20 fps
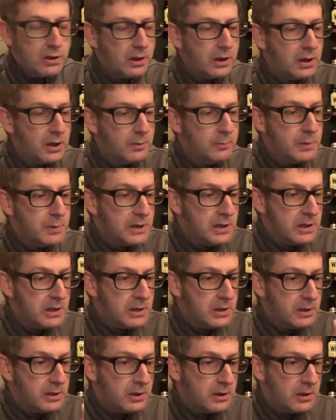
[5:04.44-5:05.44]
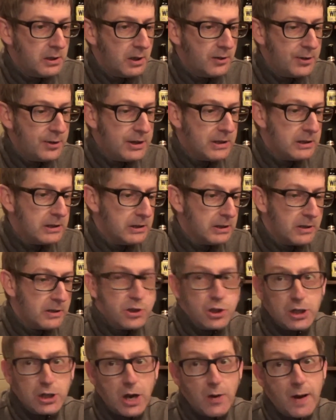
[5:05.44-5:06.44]
I think, you know, you
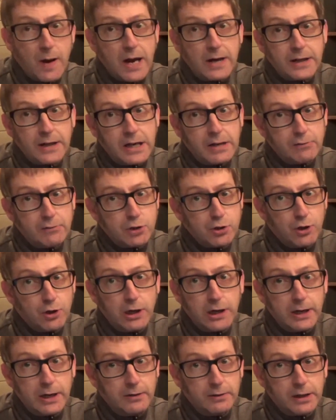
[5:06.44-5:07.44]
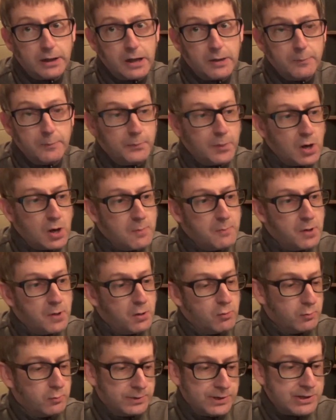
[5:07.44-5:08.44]
should go out there and try it. Go out, buy a
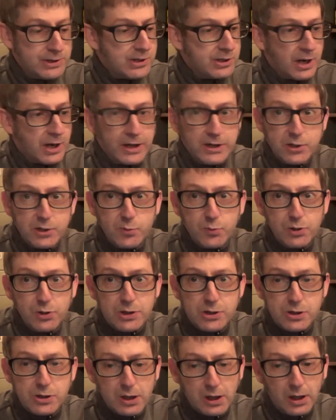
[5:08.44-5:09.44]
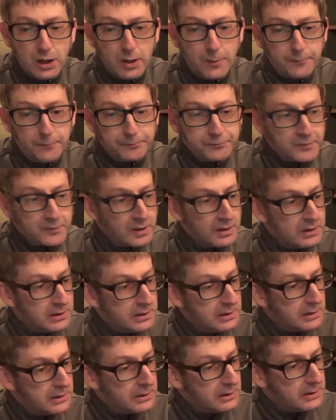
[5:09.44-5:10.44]
bottle. It's in Sainsbury's.
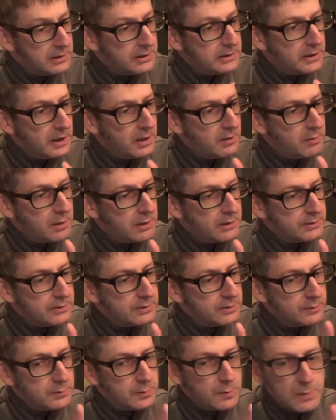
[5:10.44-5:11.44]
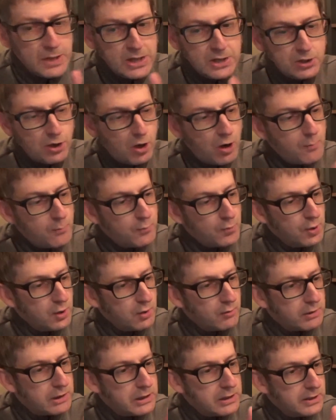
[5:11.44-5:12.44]
You know, and the Meantime
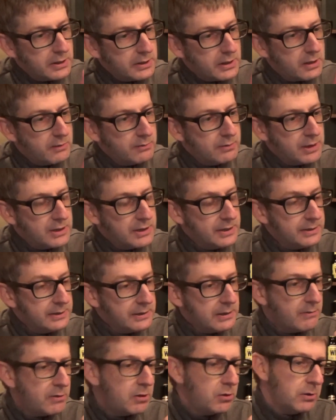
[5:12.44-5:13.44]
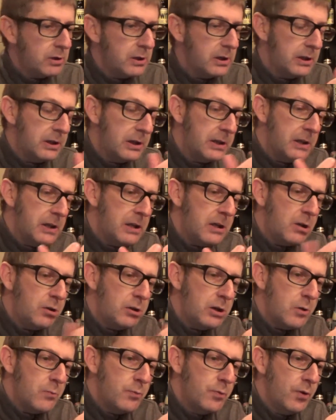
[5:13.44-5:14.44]
Brewery, you know, they're a good
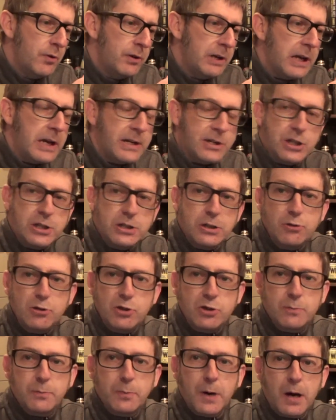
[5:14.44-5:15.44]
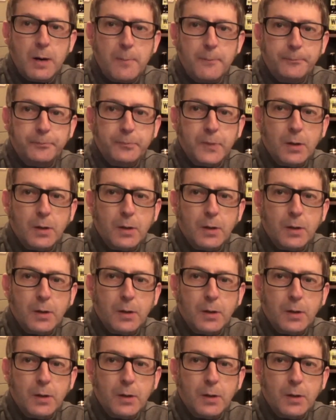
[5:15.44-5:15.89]
little brewery. They actually used to